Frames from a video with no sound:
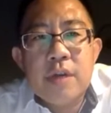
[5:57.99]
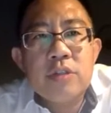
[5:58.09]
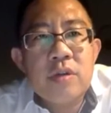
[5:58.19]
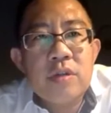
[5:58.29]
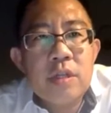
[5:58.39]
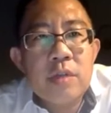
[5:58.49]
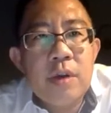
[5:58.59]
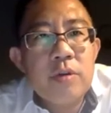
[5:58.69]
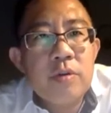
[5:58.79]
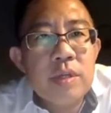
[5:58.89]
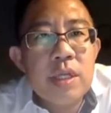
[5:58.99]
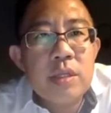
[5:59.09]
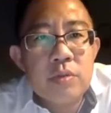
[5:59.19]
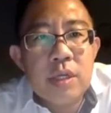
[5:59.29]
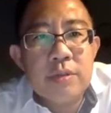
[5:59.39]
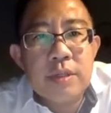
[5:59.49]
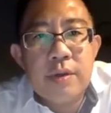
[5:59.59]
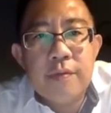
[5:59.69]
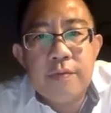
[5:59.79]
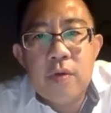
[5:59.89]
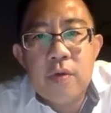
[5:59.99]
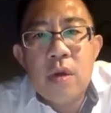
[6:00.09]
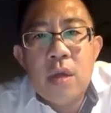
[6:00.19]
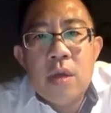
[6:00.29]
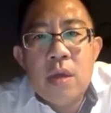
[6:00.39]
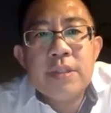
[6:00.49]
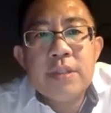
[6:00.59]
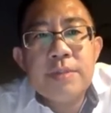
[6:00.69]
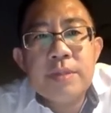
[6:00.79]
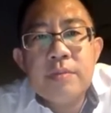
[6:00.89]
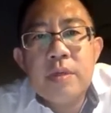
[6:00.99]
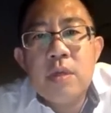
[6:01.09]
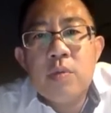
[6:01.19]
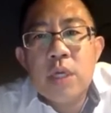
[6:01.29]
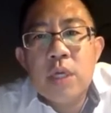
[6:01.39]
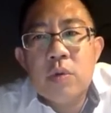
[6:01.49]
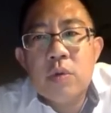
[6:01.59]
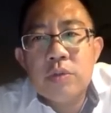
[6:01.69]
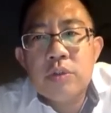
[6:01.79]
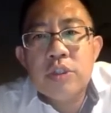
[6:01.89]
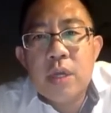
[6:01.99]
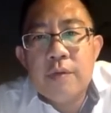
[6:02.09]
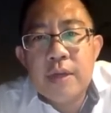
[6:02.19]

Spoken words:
I joined the department only in 2004, but subsequently we also shared our